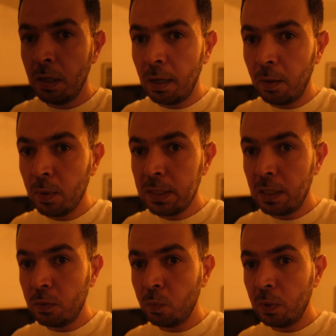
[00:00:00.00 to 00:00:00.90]
I was
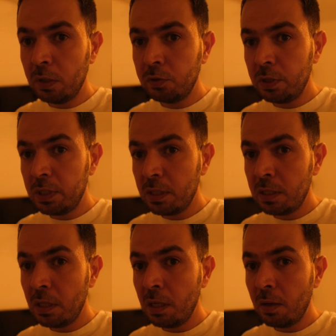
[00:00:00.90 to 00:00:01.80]
at
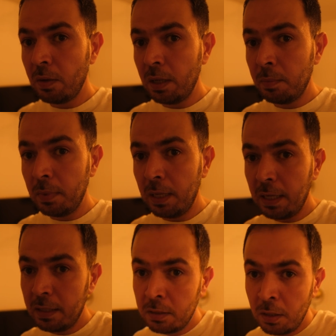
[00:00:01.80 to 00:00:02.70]
160, now I'm
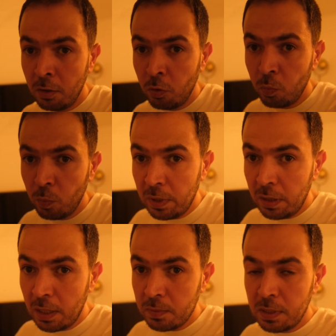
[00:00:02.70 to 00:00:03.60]
at
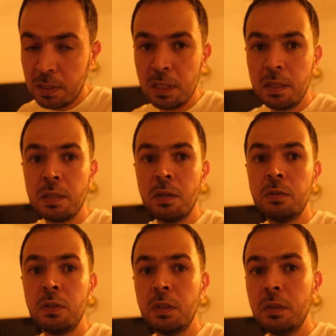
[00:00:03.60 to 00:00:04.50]

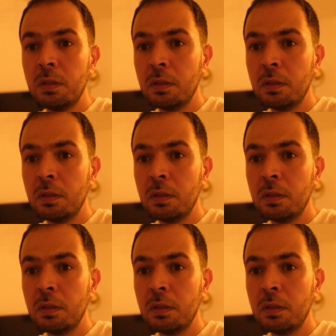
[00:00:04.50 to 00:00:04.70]
1600.